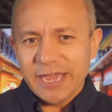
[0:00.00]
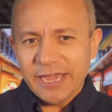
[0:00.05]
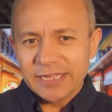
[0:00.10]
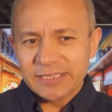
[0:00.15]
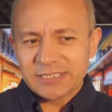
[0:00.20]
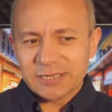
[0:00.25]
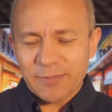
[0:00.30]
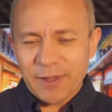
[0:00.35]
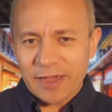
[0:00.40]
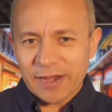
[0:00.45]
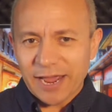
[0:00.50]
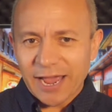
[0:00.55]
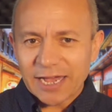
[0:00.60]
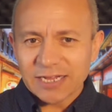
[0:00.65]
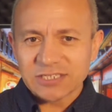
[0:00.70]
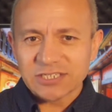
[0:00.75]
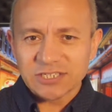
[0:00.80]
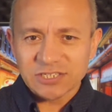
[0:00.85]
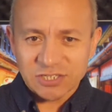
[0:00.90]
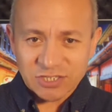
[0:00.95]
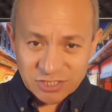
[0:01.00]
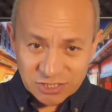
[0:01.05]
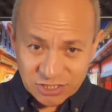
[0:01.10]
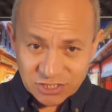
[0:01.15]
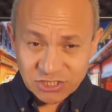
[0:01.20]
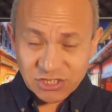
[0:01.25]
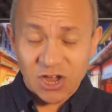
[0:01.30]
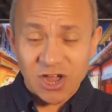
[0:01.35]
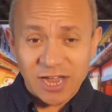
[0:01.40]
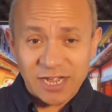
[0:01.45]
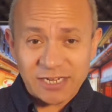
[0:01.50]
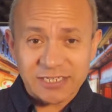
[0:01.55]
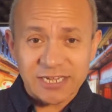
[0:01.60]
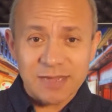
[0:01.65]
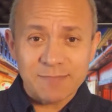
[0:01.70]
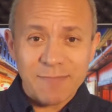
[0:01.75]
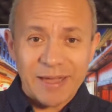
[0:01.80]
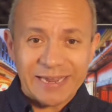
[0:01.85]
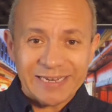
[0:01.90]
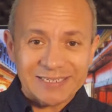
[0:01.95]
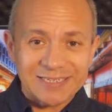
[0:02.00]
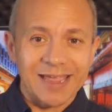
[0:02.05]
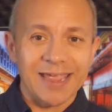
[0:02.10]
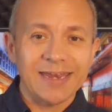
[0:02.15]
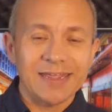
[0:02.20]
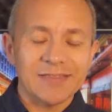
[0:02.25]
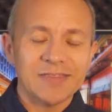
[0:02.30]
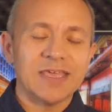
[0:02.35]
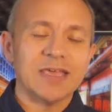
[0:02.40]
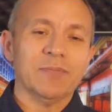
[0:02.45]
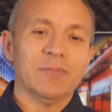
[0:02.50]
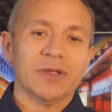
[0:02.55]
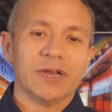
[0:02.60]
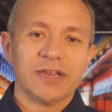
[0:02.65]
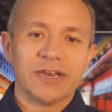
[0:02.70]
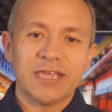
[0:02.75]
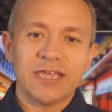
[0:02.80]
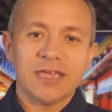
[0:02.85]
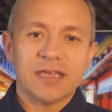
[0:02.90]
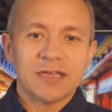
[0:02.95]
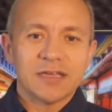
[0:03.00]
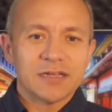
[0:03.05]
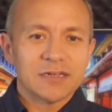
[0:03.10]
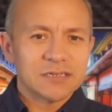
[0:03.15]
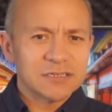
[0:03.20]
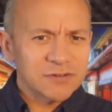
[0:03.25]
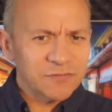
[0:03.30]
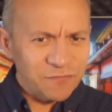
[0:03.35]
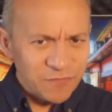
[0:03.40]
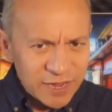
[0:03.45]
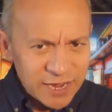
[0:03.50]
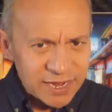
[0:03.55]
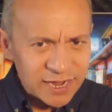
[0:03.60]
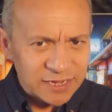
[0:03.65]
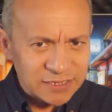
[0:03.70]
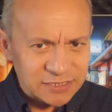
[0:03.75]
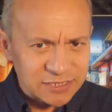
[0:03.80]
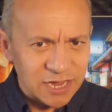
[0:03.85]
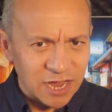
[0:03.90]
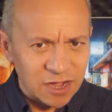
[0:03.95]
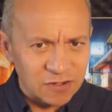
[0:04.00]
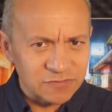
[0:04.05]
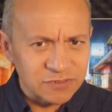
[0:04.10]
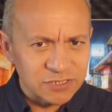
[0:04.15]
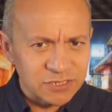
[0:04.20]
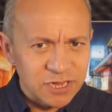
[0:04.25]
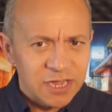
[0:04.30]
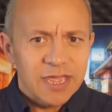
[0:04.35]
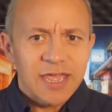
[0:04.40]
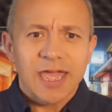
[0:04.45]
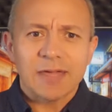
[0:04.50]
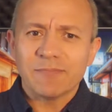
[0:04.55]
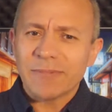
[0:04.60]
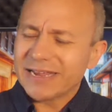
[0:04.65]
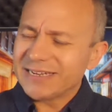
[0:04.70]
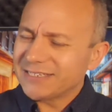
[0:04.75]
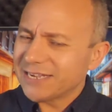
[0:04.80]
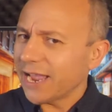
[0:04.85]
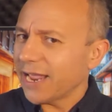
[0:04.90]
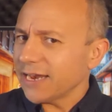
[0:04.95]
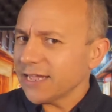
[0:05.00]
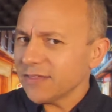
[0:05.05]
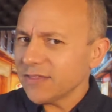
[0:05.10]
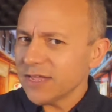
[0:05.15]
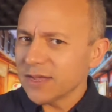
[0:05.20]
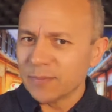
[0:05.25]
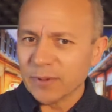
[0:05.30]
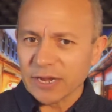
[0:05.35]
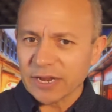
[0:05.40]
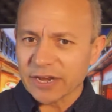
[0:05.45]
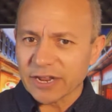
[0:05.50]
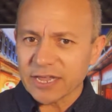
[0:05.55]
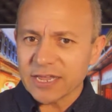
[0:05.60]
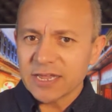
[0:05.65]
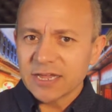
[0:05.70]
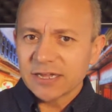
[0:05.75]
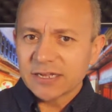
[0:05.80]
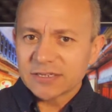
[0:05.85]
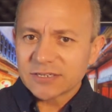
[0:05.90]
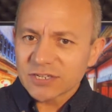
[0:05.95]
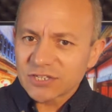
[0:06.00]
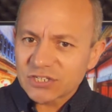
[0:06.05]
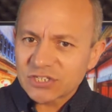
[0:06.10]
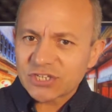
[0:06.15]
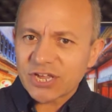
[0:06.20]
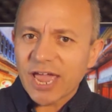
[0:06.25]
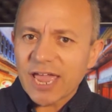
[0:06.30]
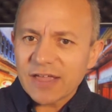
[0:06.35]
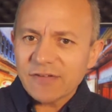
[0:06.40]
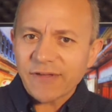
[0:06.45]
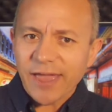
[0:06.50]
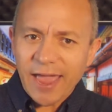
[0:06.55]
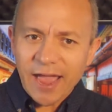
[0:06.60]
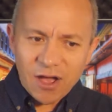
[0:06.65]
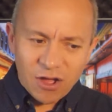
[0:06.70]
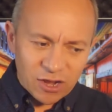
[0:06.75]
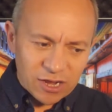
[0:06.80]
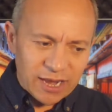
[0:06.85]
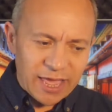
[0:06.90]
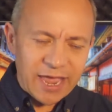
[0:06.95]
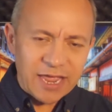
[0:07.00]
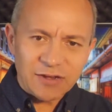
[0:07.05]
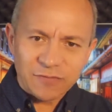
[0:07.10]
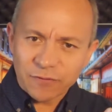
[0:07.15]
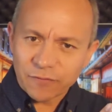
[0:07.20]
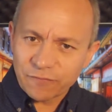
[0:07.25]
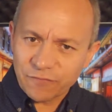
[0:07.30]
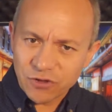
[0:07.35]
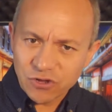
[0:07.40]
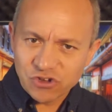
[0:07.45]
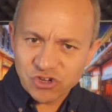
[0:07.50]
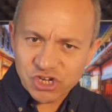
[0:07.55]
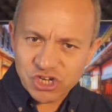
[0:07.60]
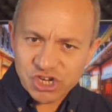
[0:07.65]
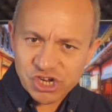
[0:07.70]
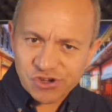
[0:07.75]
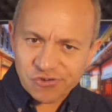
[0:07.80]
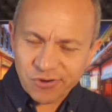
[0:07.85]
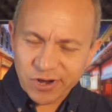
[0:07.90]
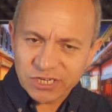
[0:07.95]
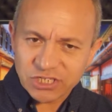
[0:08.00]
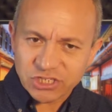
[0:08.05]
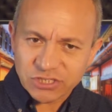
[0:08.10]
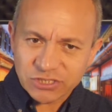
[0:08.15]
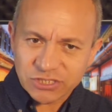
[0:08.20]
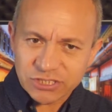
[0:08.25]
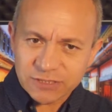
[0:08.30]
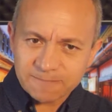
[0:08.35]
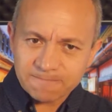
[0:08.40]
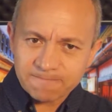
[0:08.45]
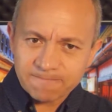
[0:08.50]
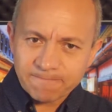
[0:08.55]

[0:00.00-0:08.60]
It's about us as a society maintaining the ability to feed ourselves and maintaining the ability to save our land for future generations.